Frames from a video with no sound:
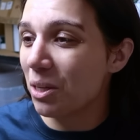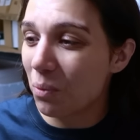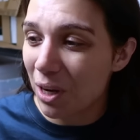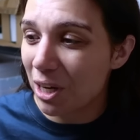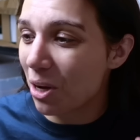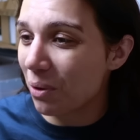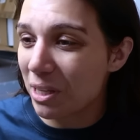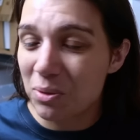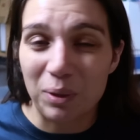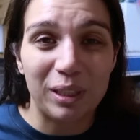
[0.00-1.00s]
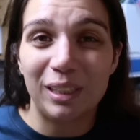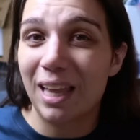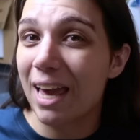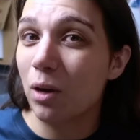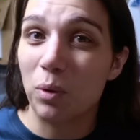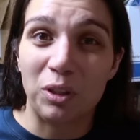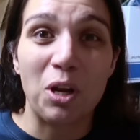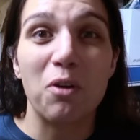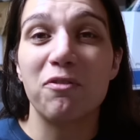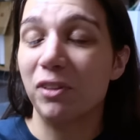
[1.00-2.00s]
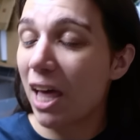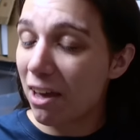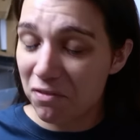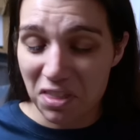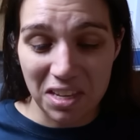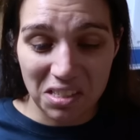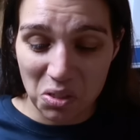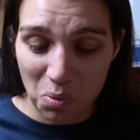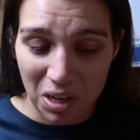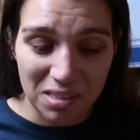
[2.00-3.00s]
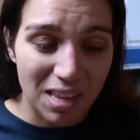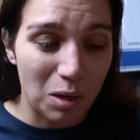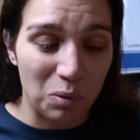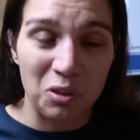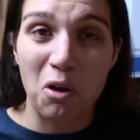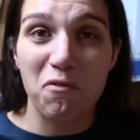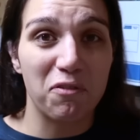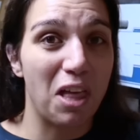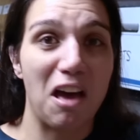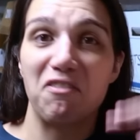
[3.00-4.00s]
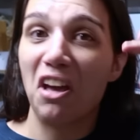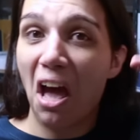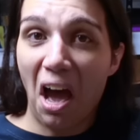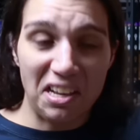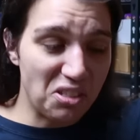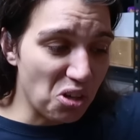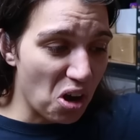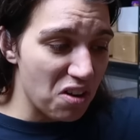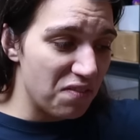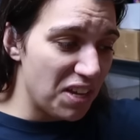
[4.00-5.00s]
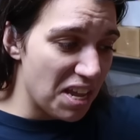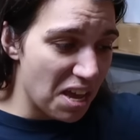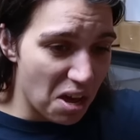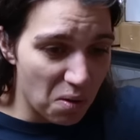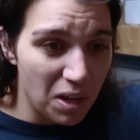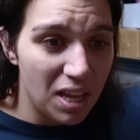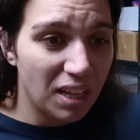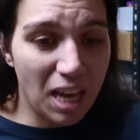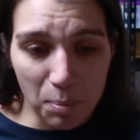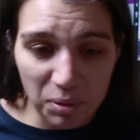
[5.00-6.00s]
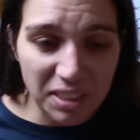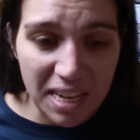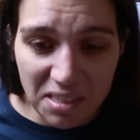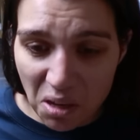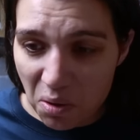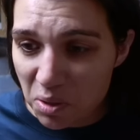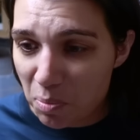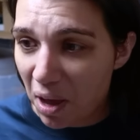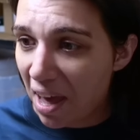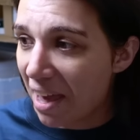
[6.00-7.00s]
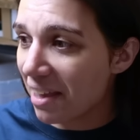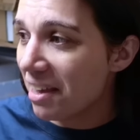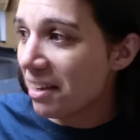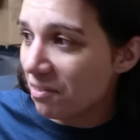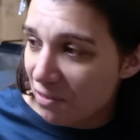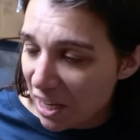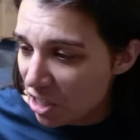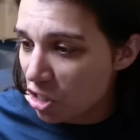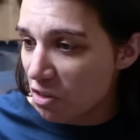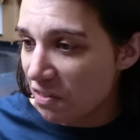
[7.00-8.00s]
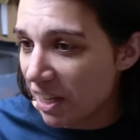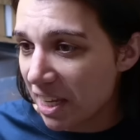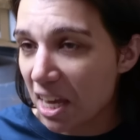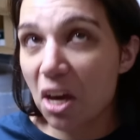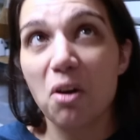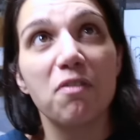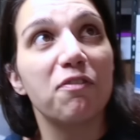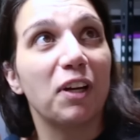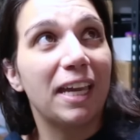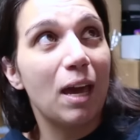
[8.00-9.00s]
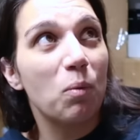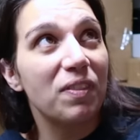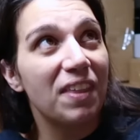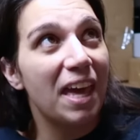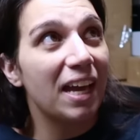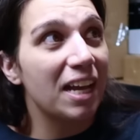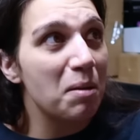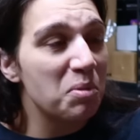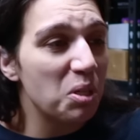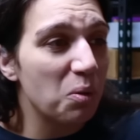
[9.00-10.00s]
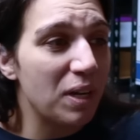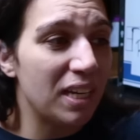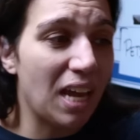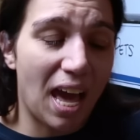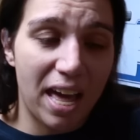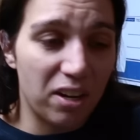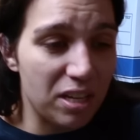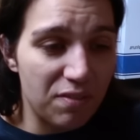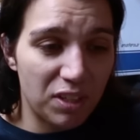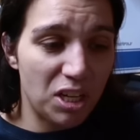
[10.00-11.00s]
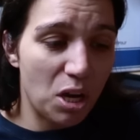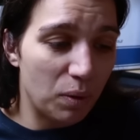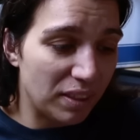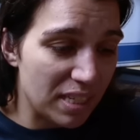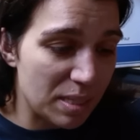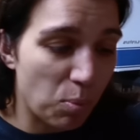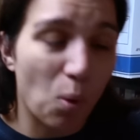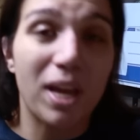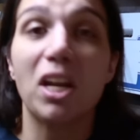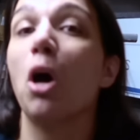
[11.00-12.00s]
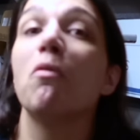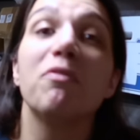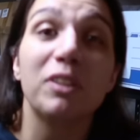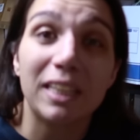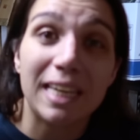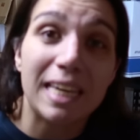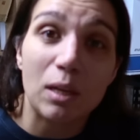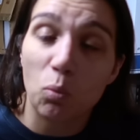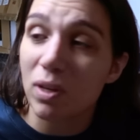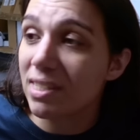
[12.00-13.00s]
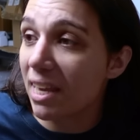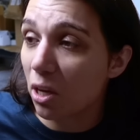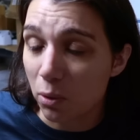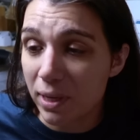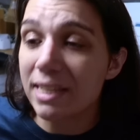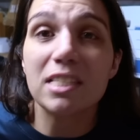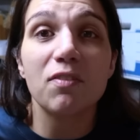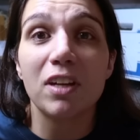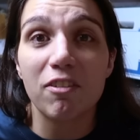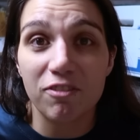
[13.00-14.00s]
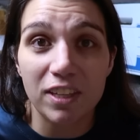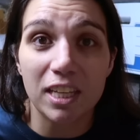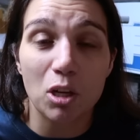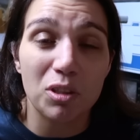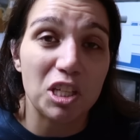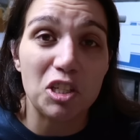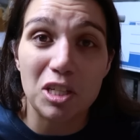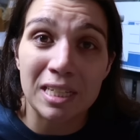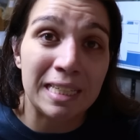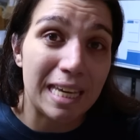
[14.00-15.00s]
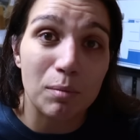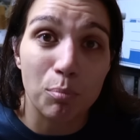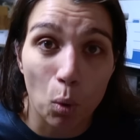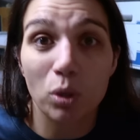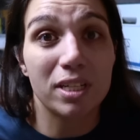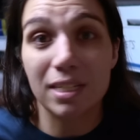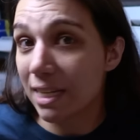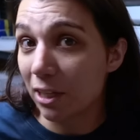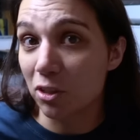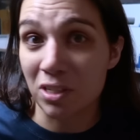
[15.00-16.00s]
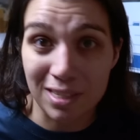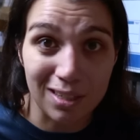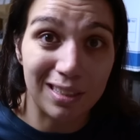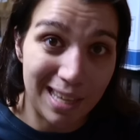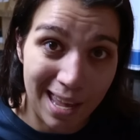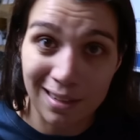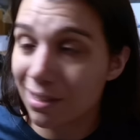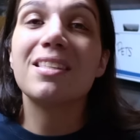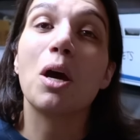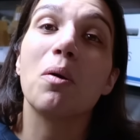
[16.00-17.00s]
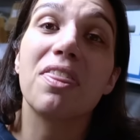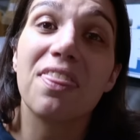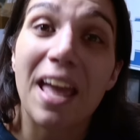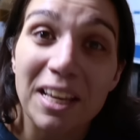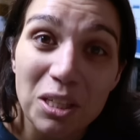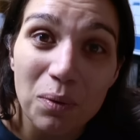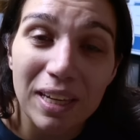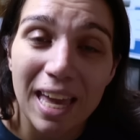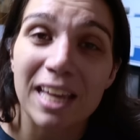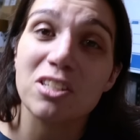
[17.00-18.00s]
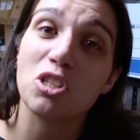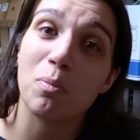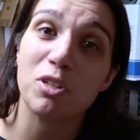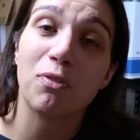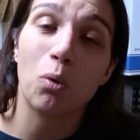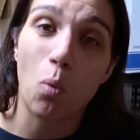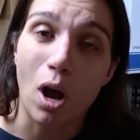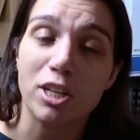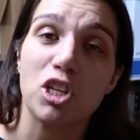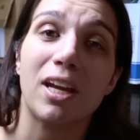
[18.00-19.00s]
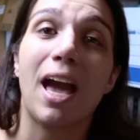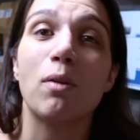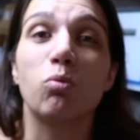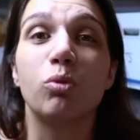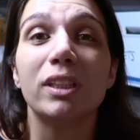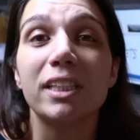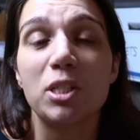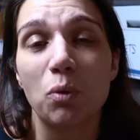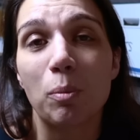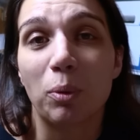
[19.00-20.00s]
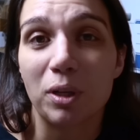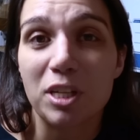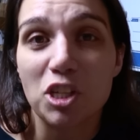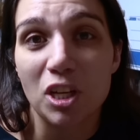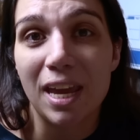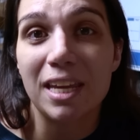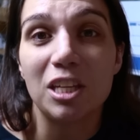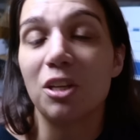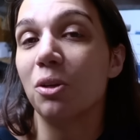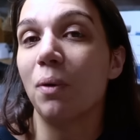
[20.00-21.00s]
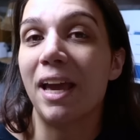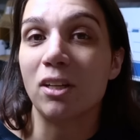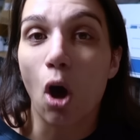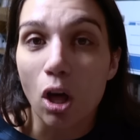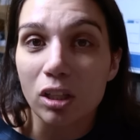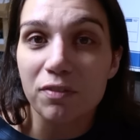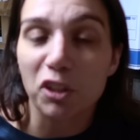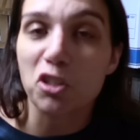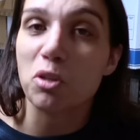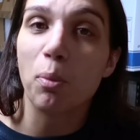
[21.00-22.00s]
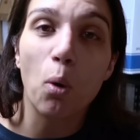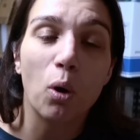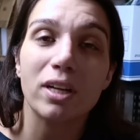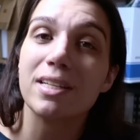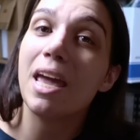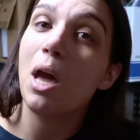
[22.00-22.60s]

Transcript: You want to know what it's really like with no fluff. This is what it's like with no fluff. I start a video, couple days goes by, finish the video, forget what the heck I'm doing. I don't even know at this point. Hopefully it was a cohesive enough video that you didn't get bored to tears until the end. So thank you again so much for watching. I really do appreciate you and all of your support.